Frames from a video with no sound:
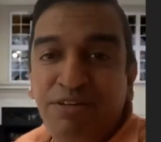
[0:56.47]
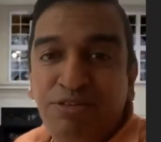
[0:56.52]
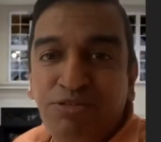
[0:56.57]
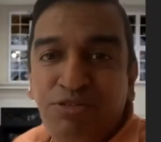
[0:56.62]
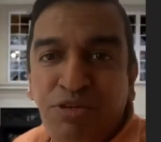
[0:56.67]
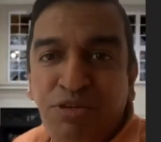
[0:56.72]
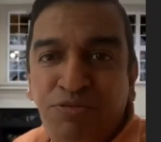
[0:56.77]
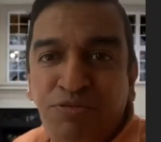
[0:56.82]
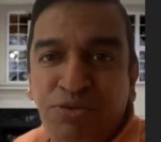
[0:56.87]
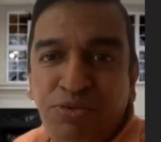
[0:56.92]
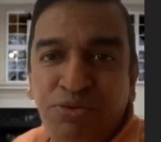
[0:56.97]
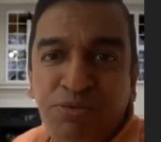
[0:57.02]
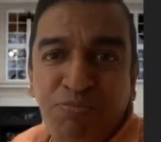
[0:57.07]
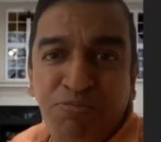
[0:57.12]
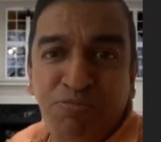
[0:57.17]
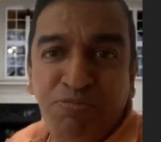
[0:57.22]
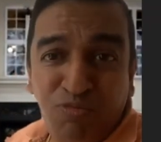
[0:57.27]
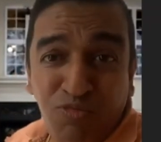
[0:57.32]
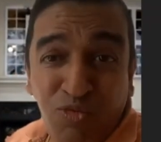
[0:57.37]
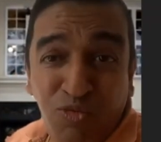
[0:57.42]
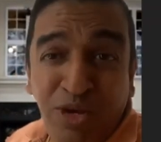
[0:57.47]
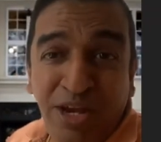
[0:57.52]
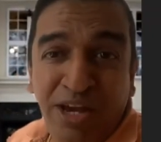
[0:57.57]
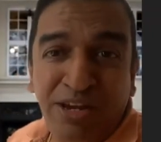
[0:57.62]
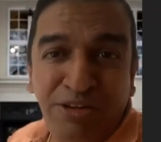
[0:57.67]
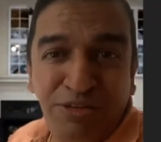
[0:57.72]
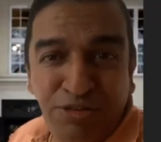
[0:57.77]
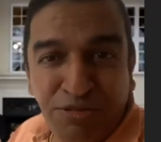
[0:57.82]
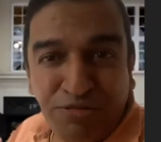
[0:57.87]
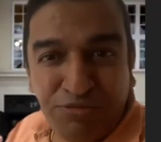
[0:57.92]
So if you
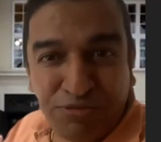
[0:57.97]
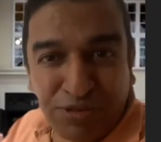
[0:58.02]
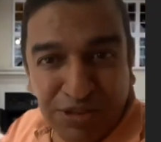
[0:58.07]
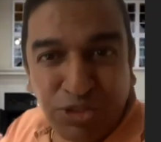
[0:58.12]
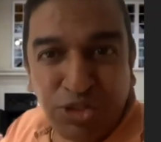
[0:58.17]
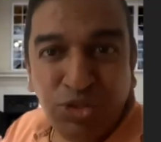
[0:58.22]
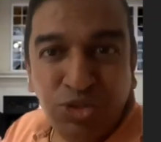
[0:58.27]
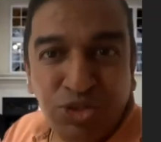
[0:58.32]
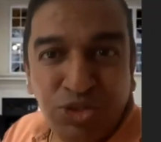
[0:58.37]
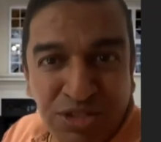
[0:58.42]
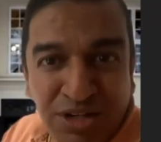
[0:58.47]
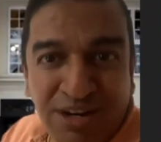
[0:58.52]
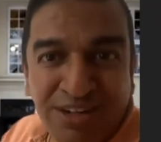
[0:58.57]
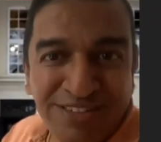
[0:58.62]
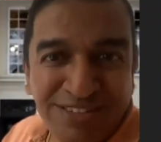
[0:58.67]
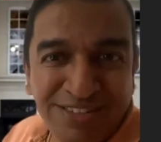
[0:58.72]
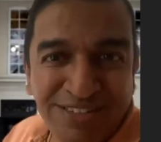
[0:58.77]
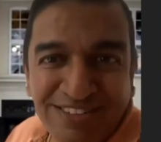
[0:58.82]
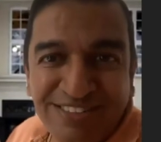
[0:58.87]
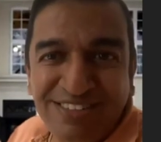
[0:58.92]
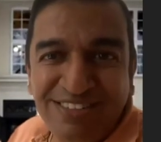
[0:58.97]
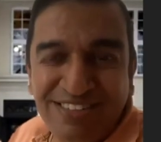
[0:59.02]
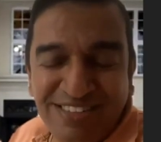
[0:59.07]
were the first to start it,